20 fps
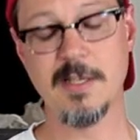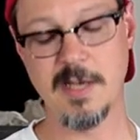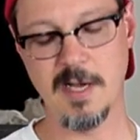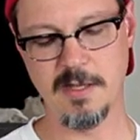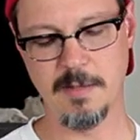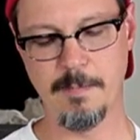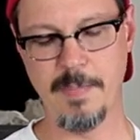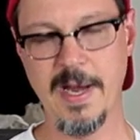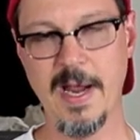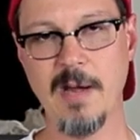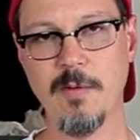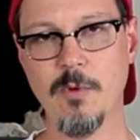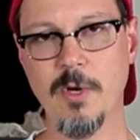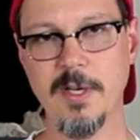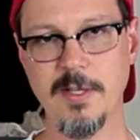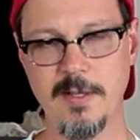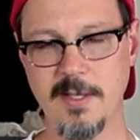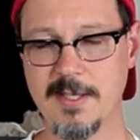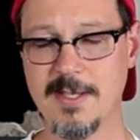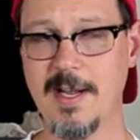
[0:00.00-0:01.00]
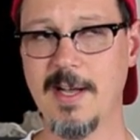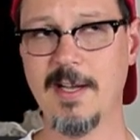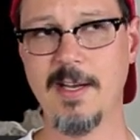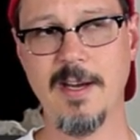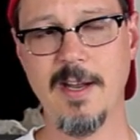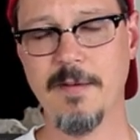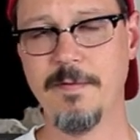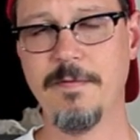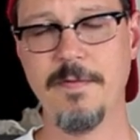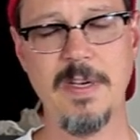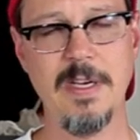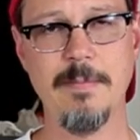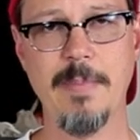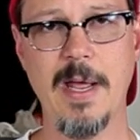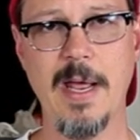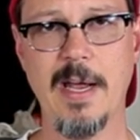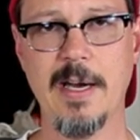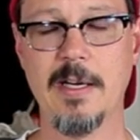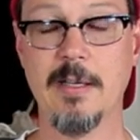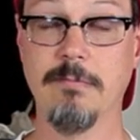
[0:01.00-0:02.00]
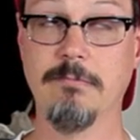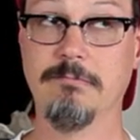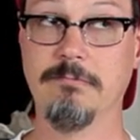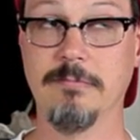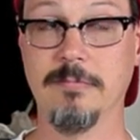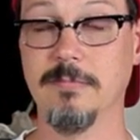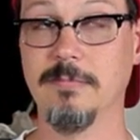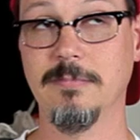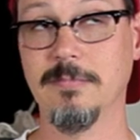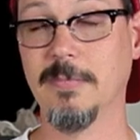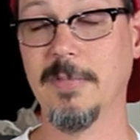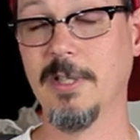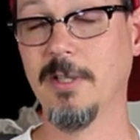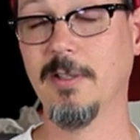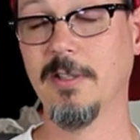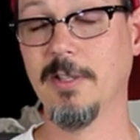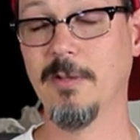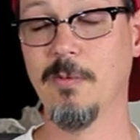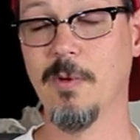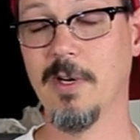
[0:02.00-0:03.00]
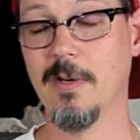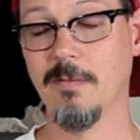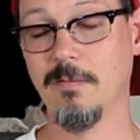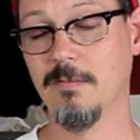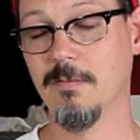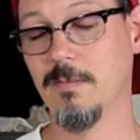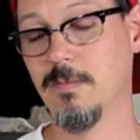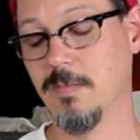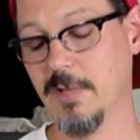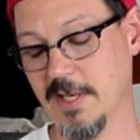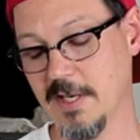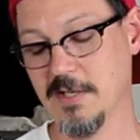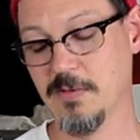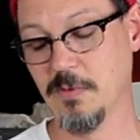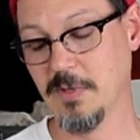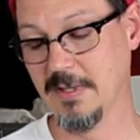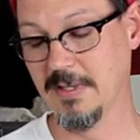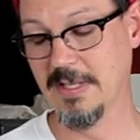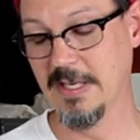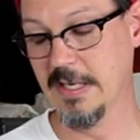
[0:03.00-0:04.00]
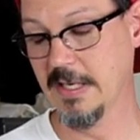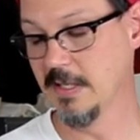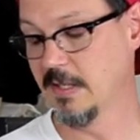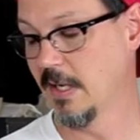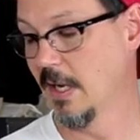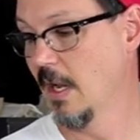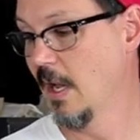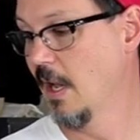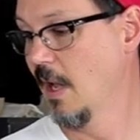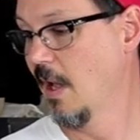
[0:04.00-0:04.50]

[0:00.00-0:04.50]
It's got the bandwidth, it's not going to have feedback, nearly what it is with these.